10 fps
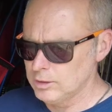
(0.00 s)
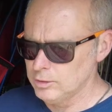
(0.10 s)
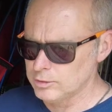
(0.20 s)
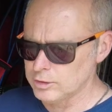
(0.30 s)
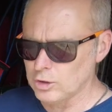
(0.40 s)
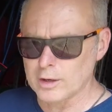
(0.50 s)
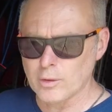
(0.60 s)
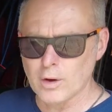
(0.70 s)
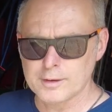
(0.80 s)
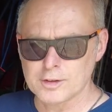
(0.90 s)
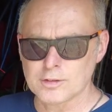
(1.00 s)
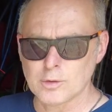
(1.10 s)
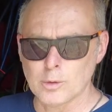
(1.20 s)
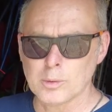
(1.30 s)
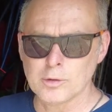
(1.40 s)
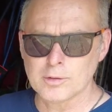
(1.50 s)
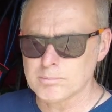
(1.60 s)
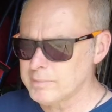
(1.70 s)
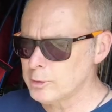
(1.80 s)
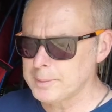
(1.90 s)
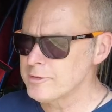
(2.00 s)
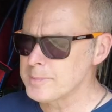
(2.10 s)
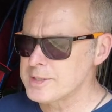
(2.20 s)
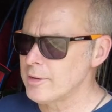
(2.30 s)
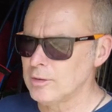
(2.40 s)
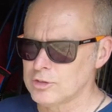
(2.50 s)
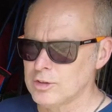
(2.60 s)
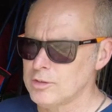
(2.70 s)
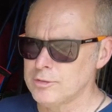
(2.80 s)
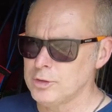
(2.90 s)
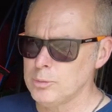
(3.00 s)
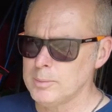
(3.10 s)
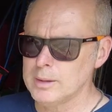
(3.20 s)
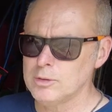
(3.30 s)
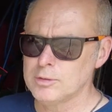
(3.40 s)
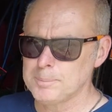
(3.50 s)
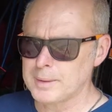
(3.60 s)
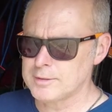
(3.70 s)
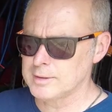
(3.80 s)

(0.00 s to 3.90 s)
used a die grinder just to remove a little bit of material. It's just a few mils, but it's